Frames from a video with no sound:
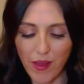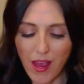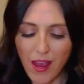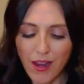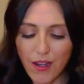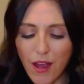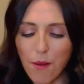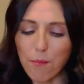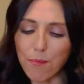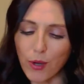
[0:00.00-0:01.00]
not
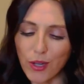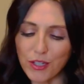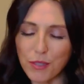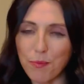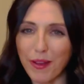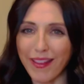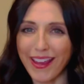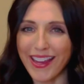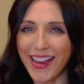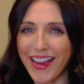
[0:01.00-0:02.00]
burnt, but like it
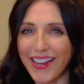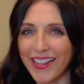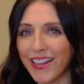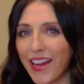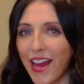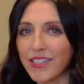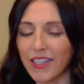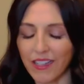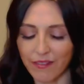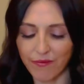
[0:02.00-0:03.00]
kind of has
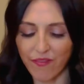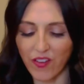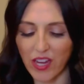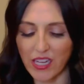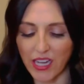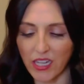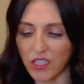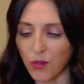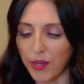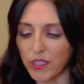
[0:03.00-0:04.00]
a funky taste to
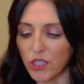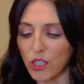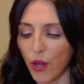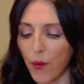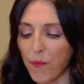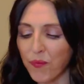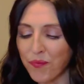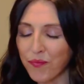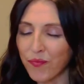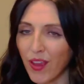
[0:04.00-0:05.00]
it. So
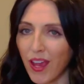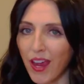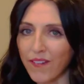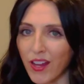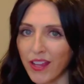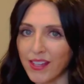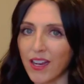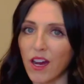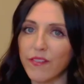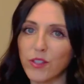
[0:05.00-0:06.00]
I have to cut that
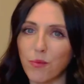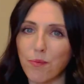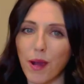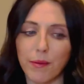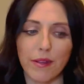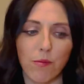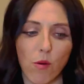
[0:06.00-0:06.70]
off, so probably won't be